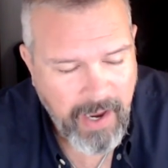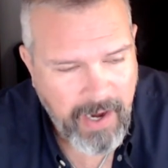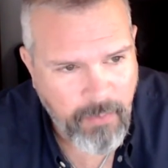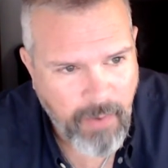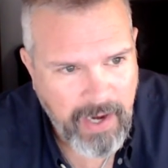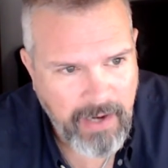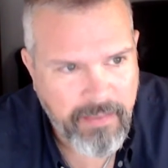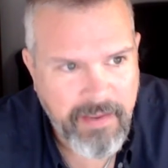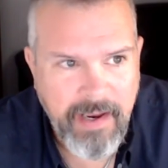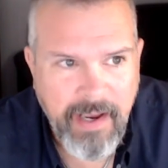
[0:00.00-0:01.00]
Anyway,
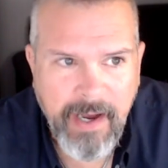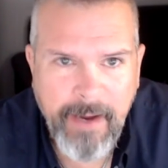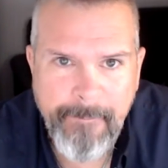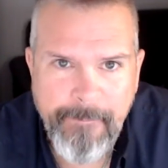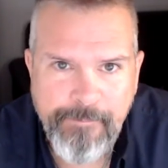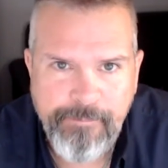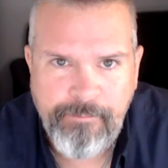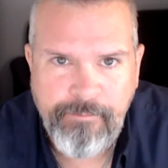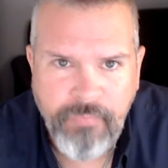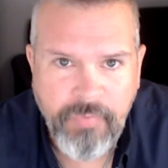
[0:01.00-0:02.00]
the um,
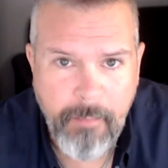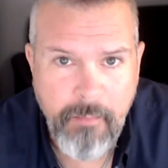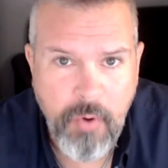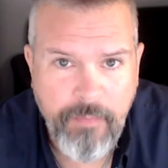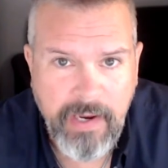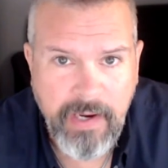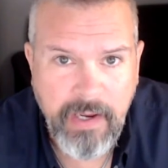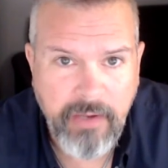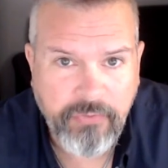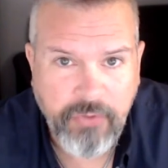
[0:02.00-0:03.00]
the movie
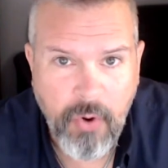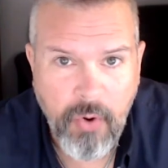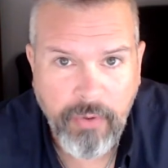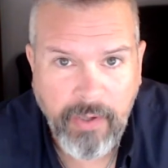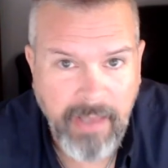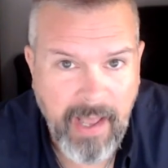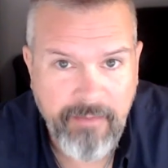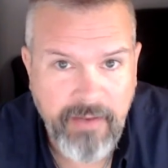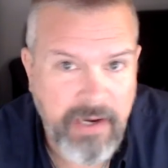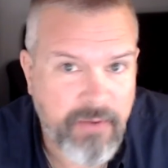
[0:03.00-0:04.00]
is told a lot
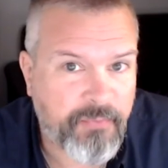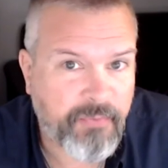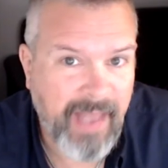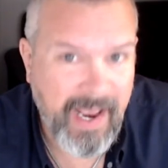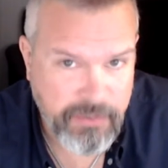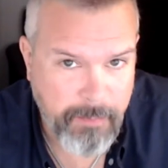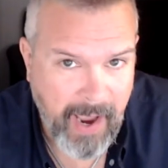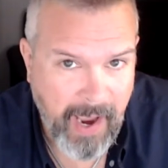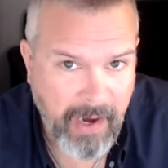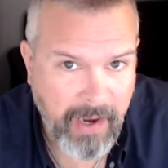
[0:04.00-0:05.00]
of it in
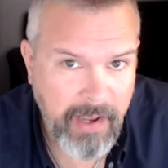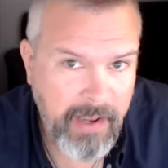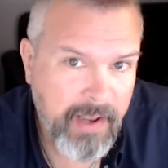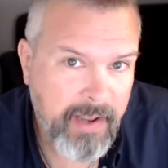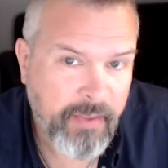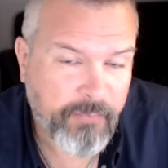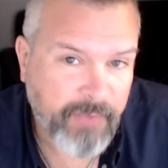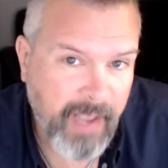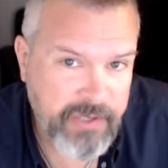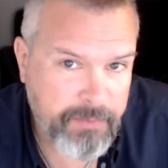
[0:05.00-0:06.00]
flashback. The
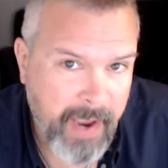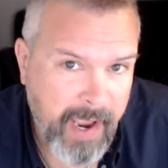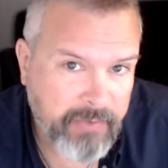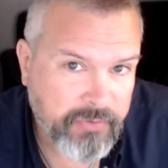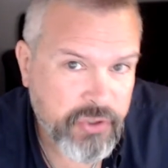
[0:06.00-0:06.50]
flashbacks